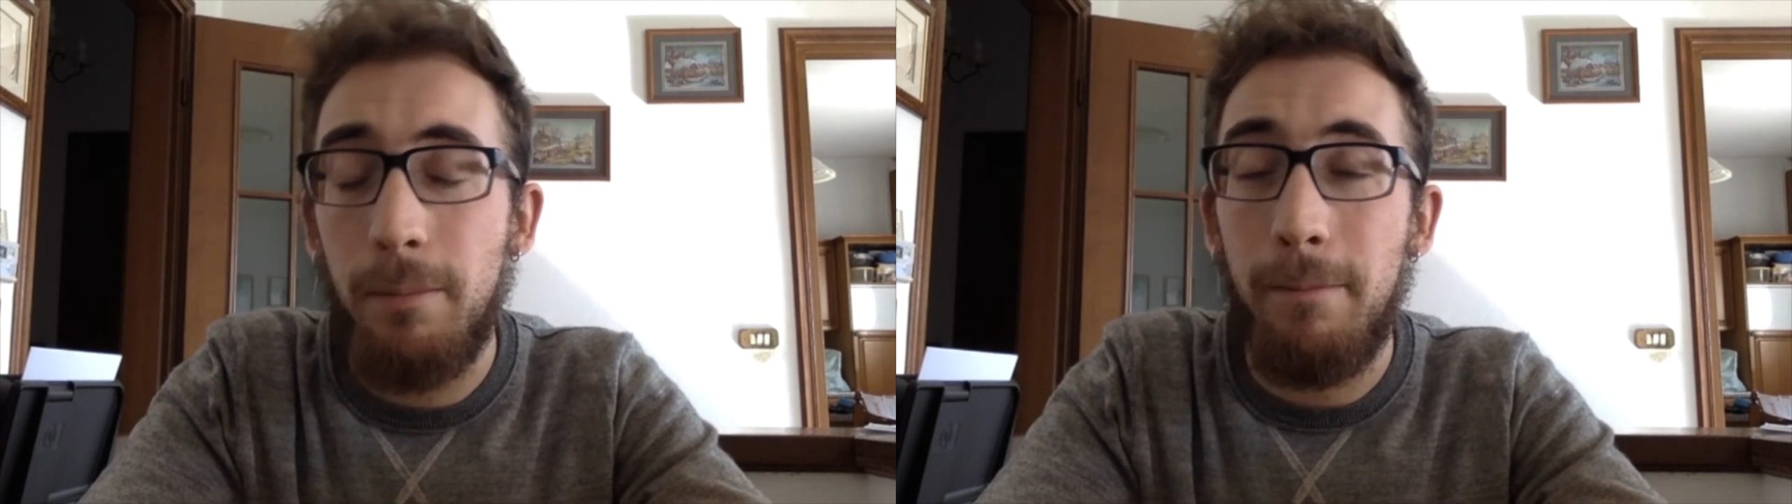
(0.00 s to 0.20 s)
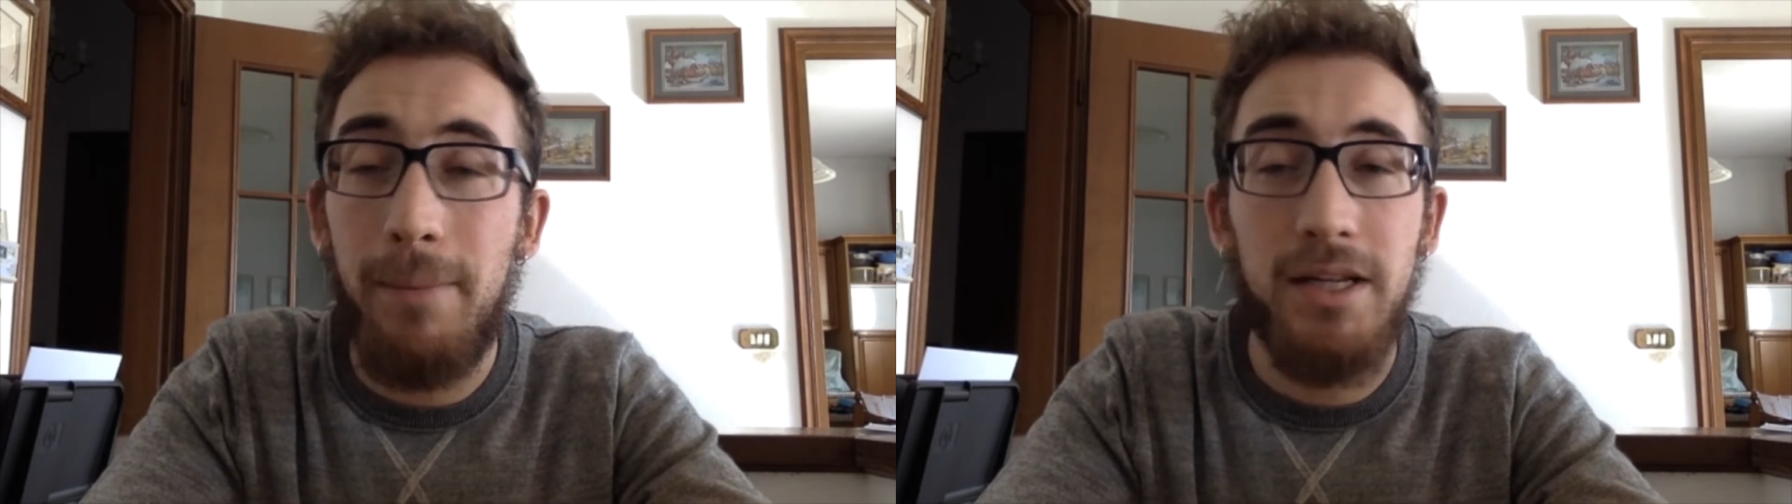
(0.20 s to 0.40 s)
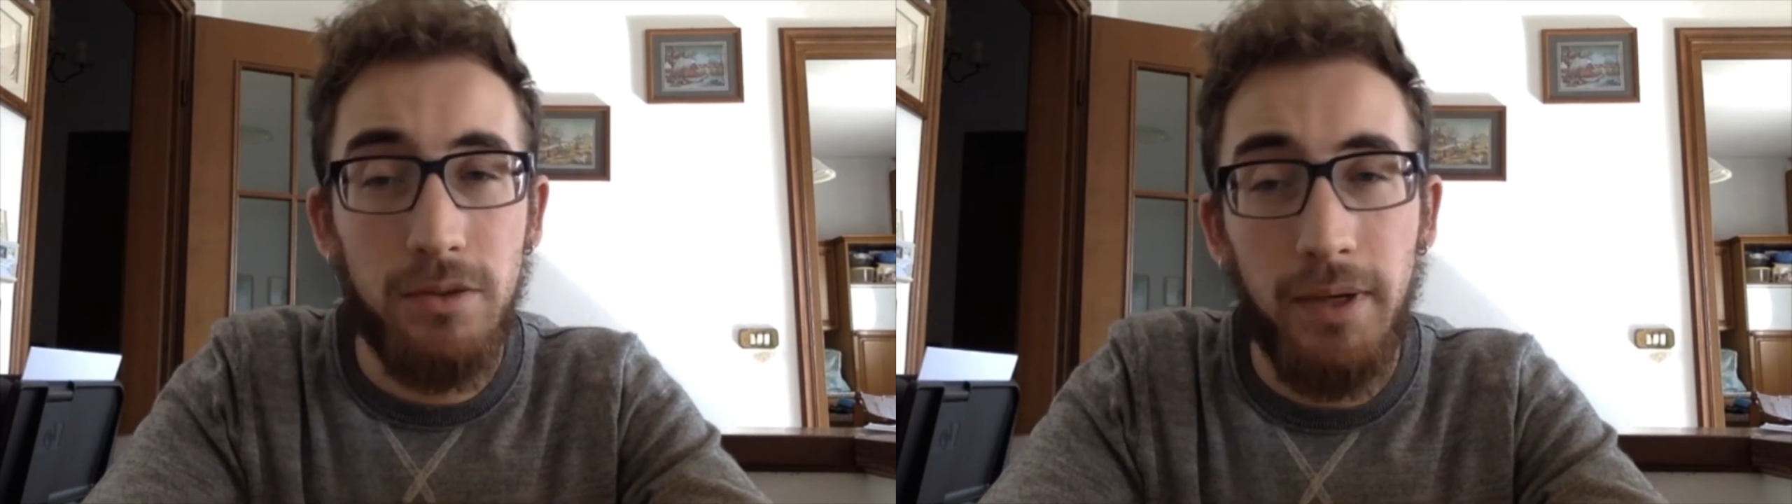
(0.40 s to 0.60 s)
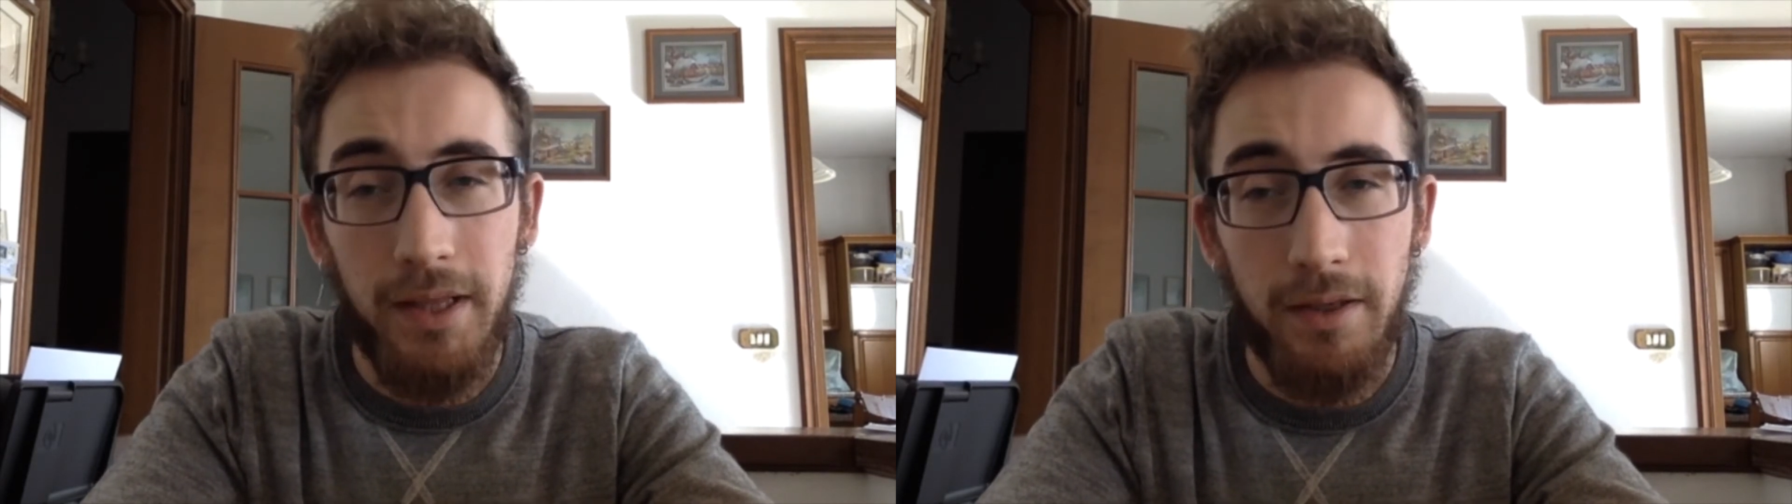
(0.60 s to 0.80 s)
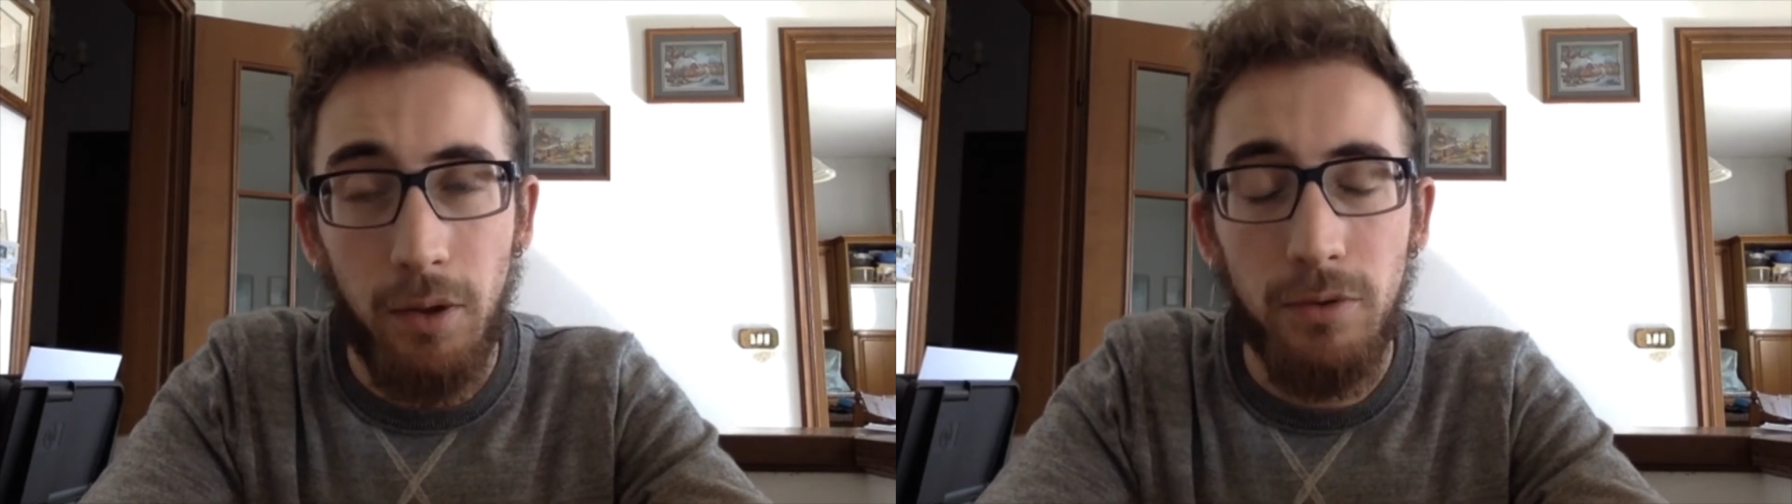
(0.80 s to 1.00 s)
but really
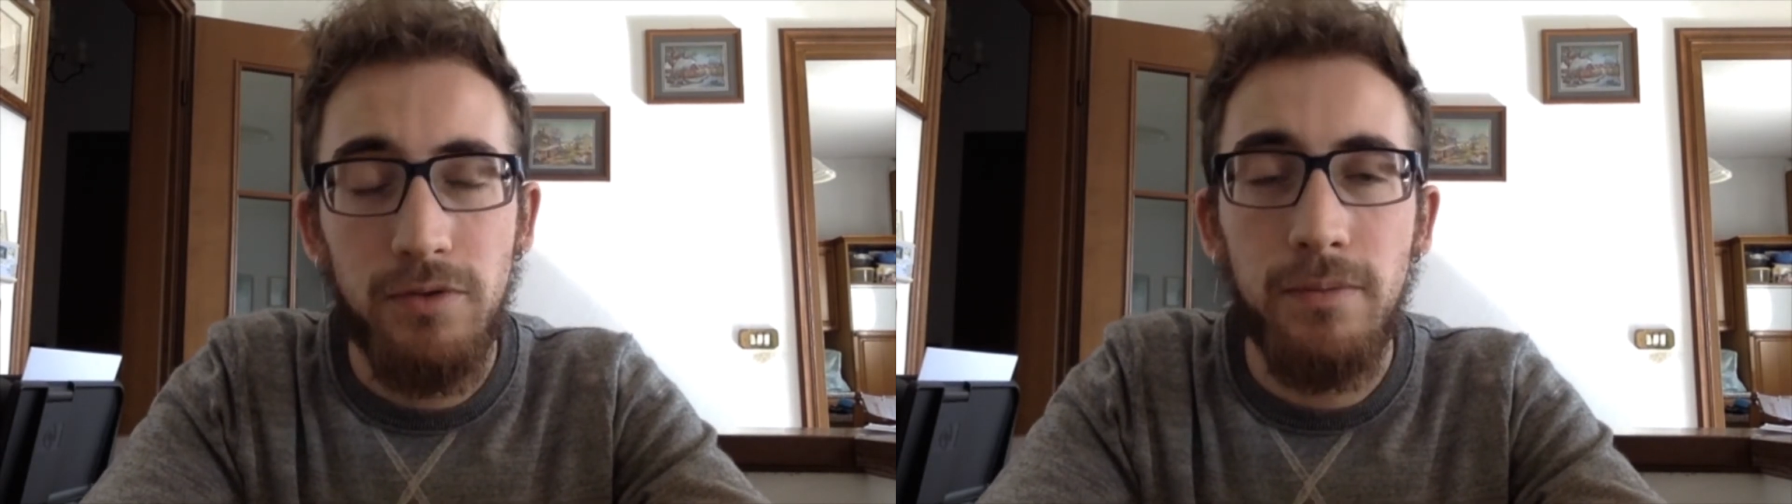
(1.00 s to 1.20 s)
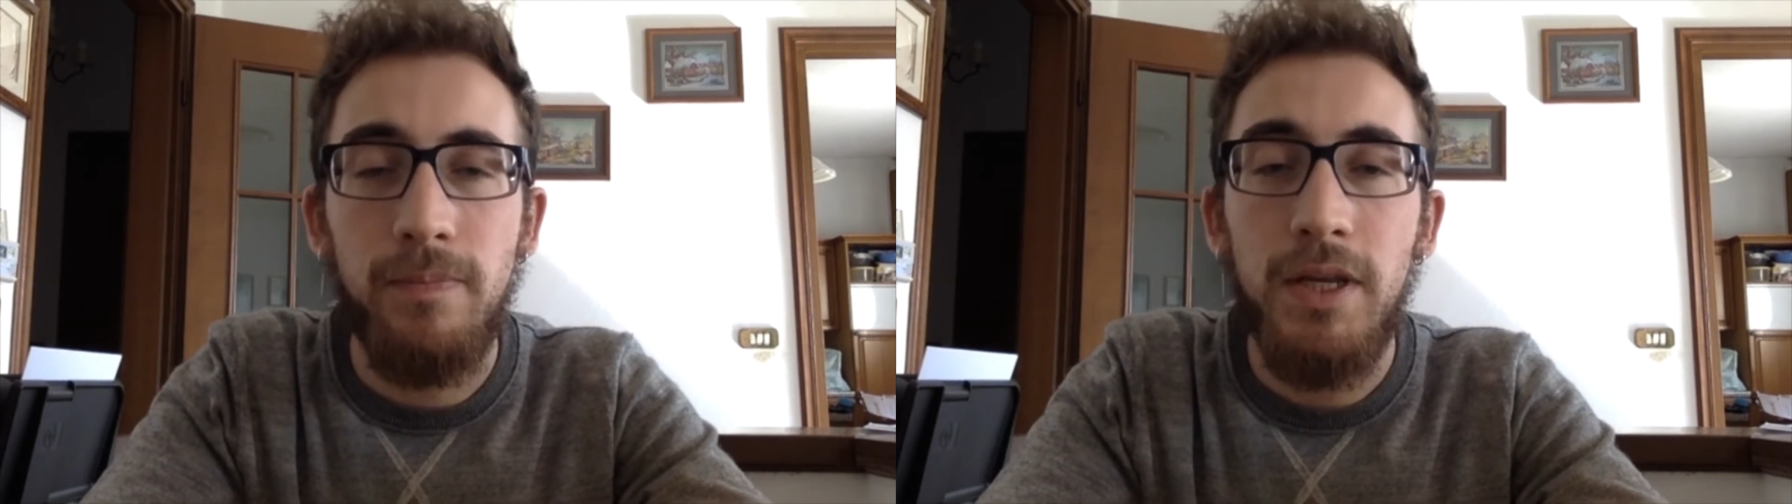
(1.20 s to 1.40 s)
close.